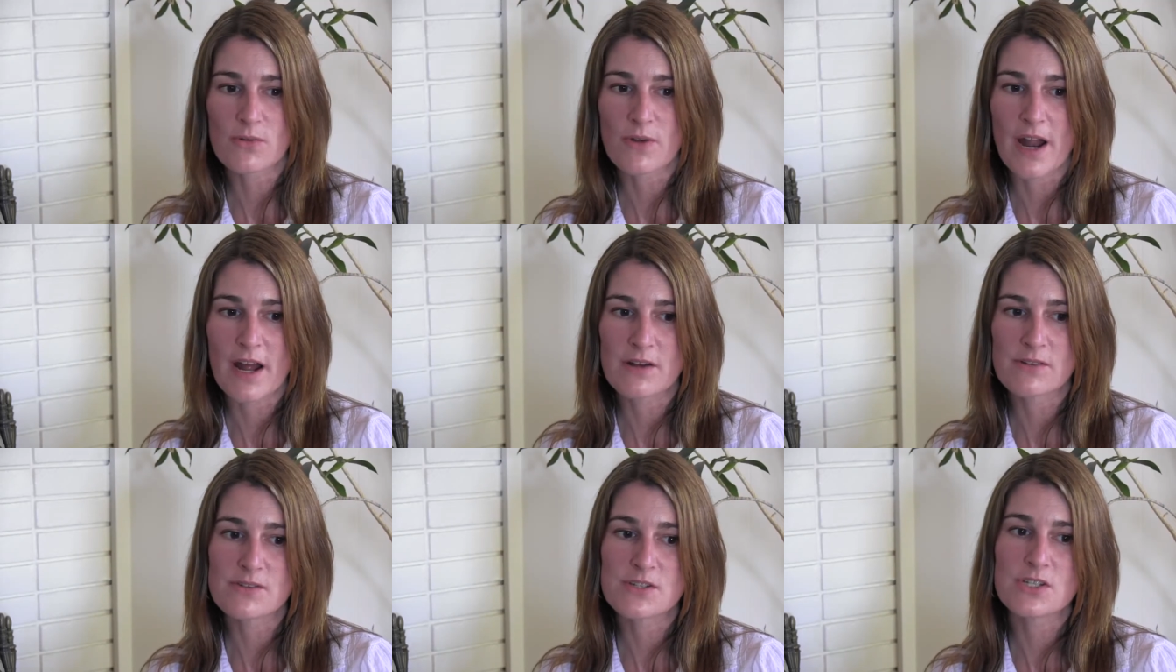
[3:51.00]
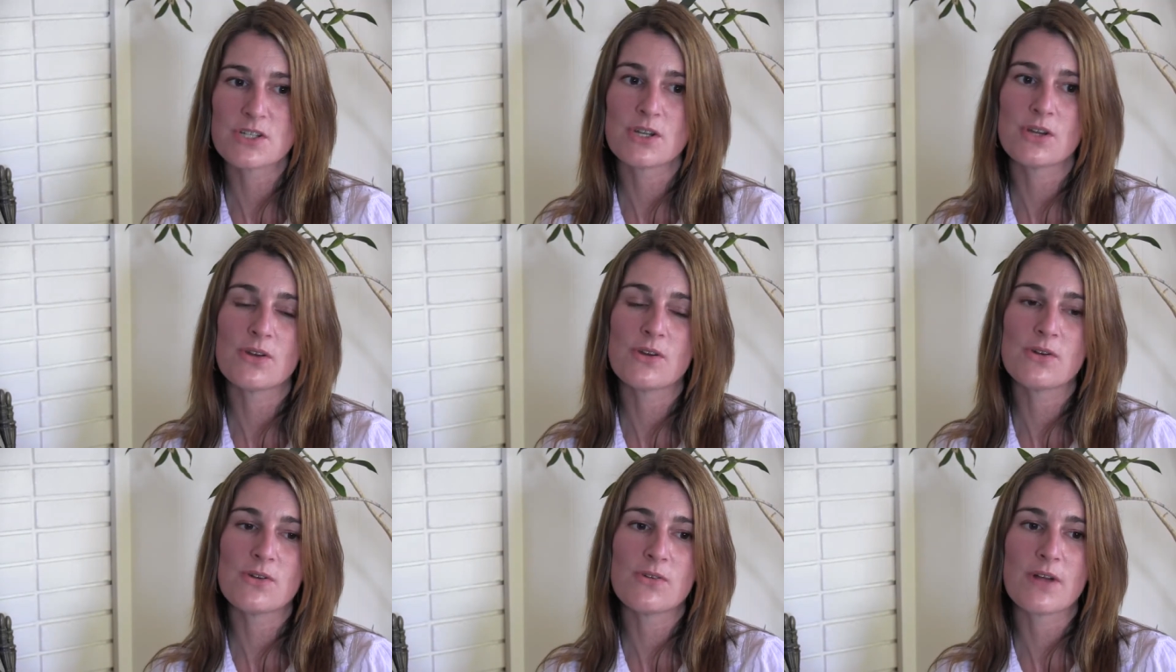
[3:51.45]
around
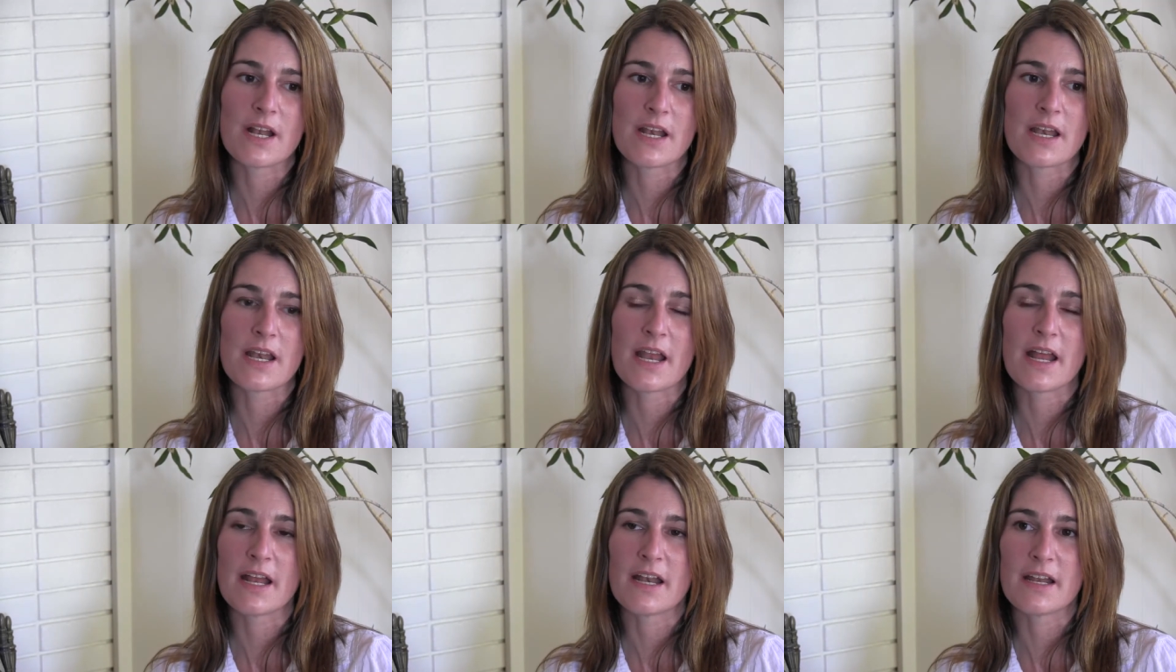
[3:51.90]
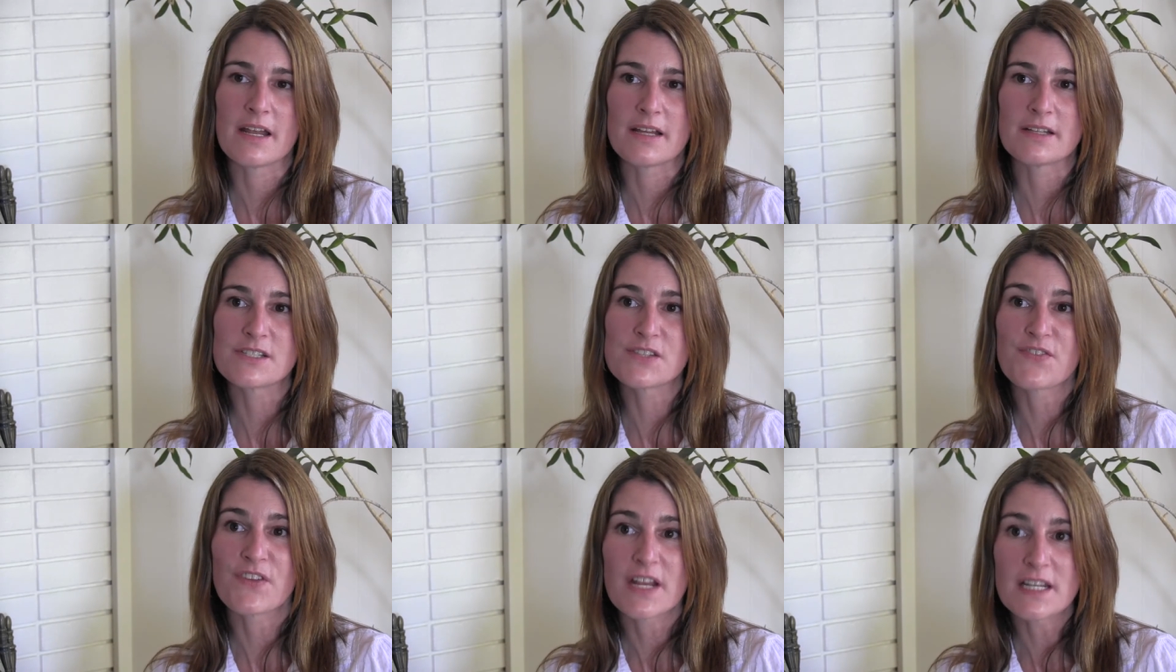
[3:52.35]
you and, and
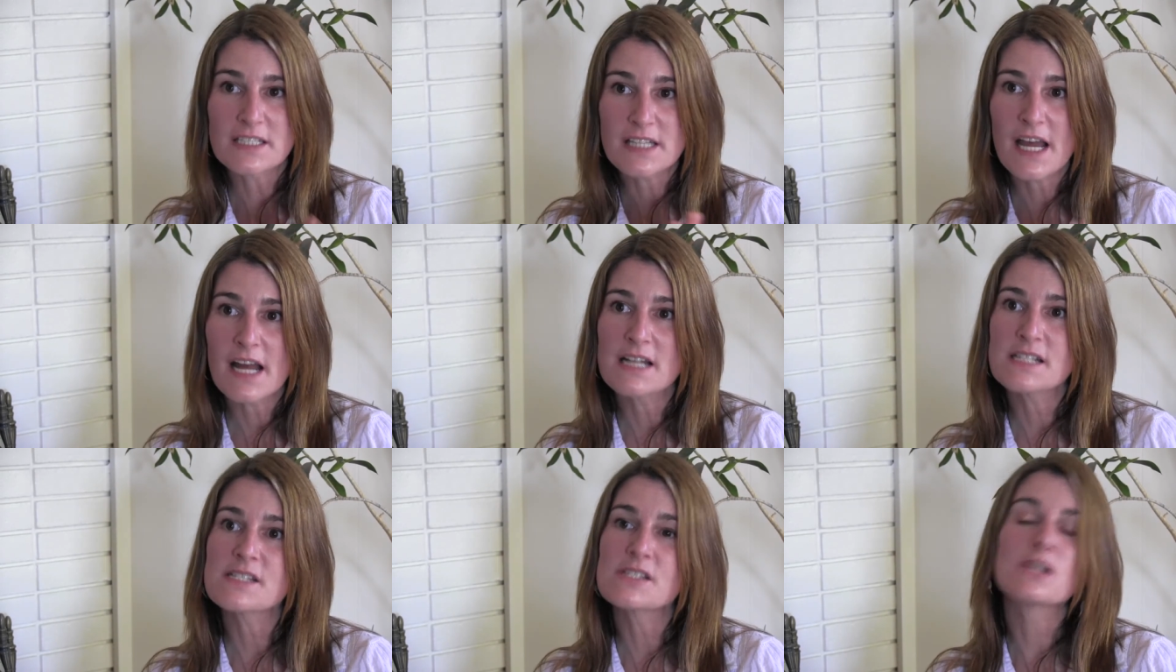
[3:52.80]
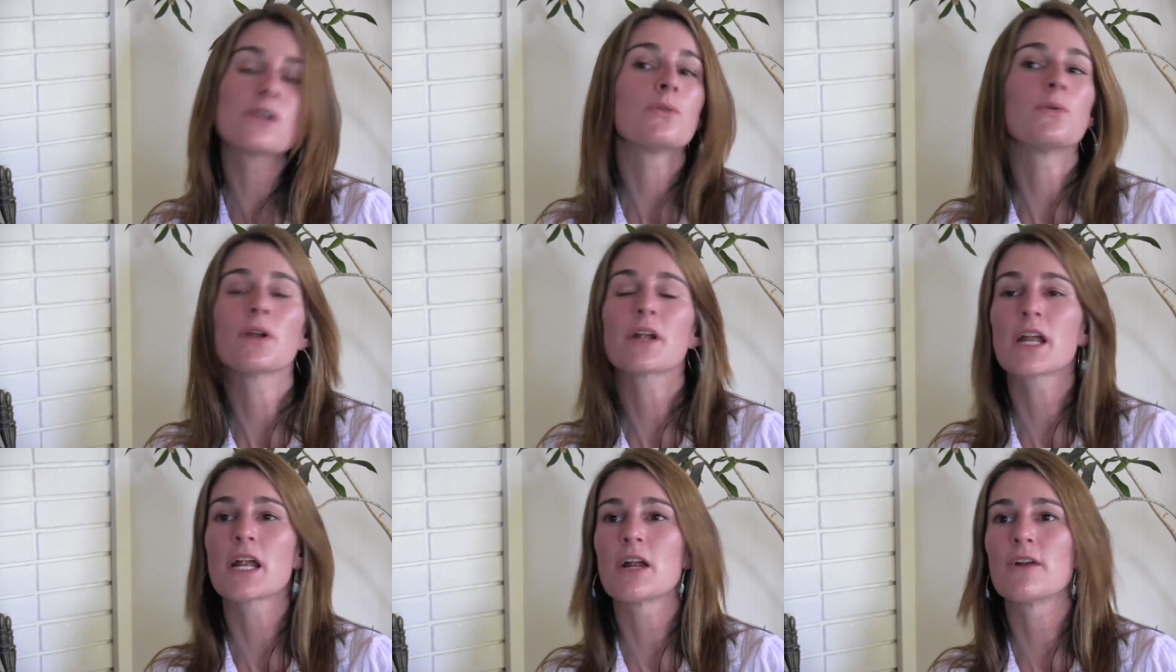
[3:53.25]
it's fantastic
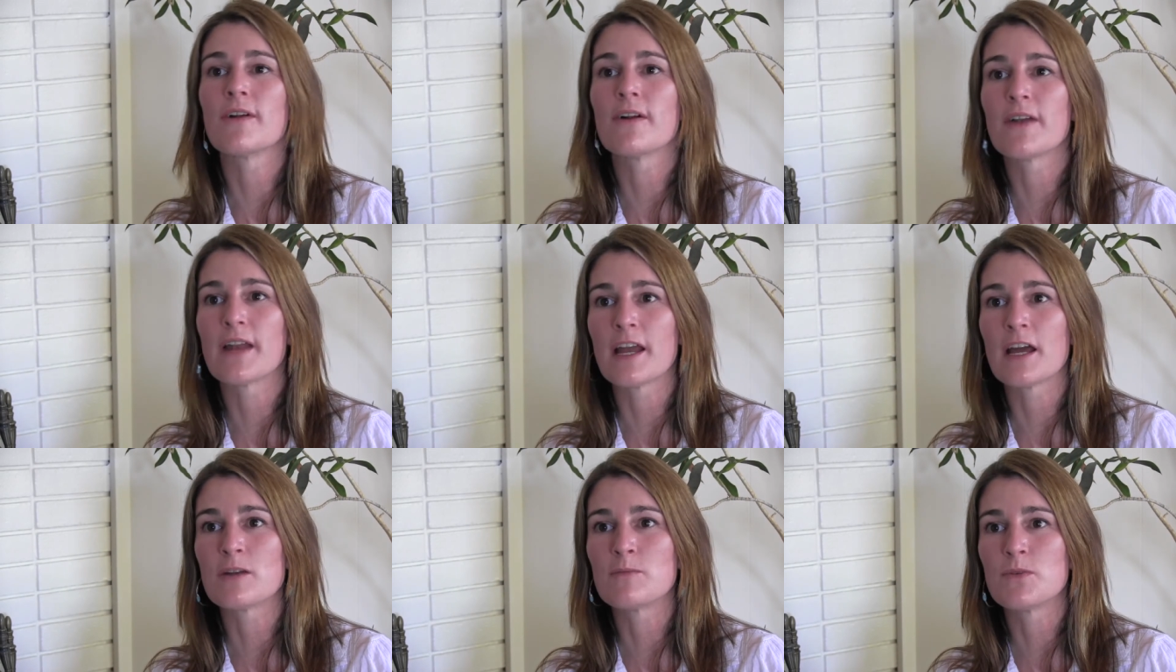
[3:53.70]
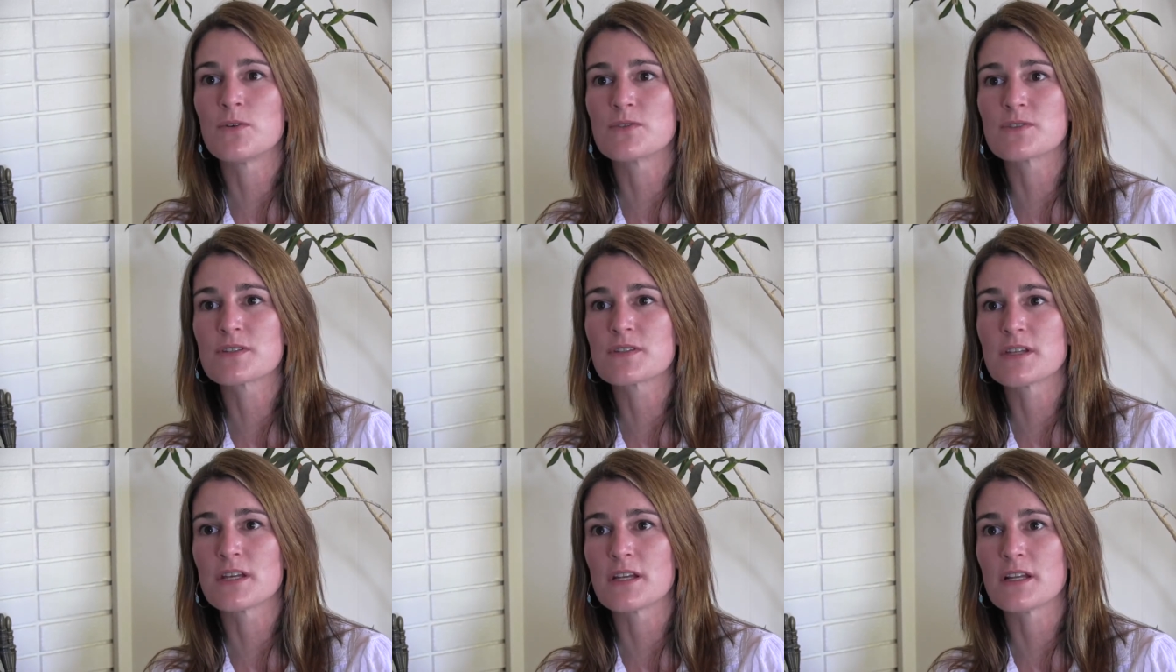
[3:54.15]
working around
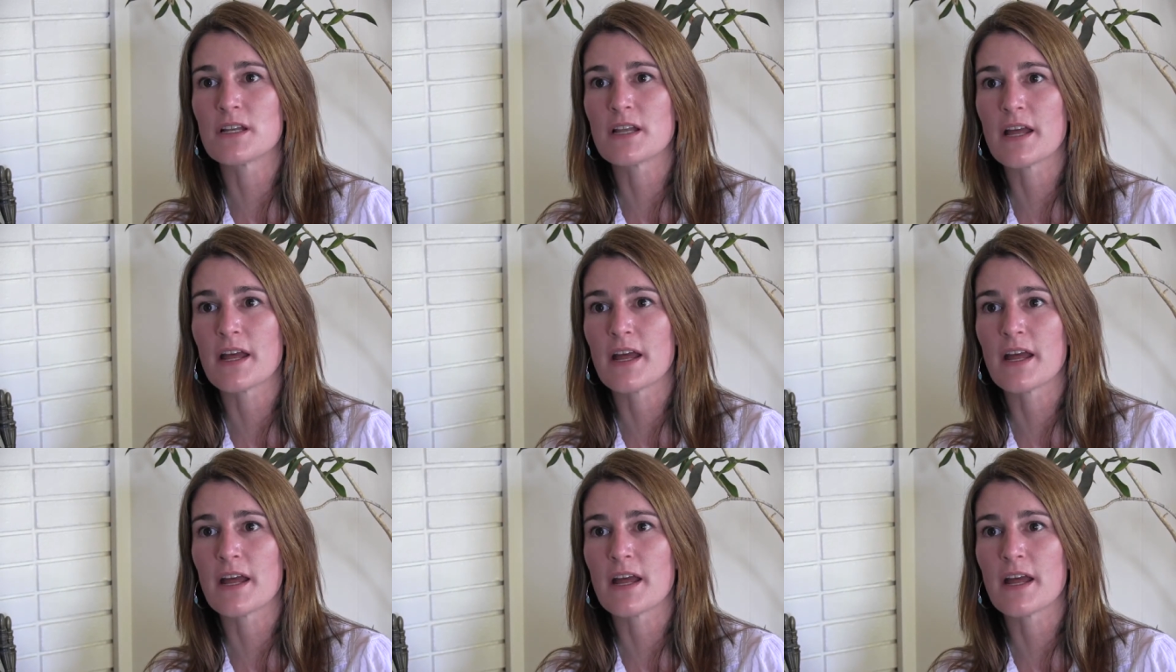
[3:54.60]
animals that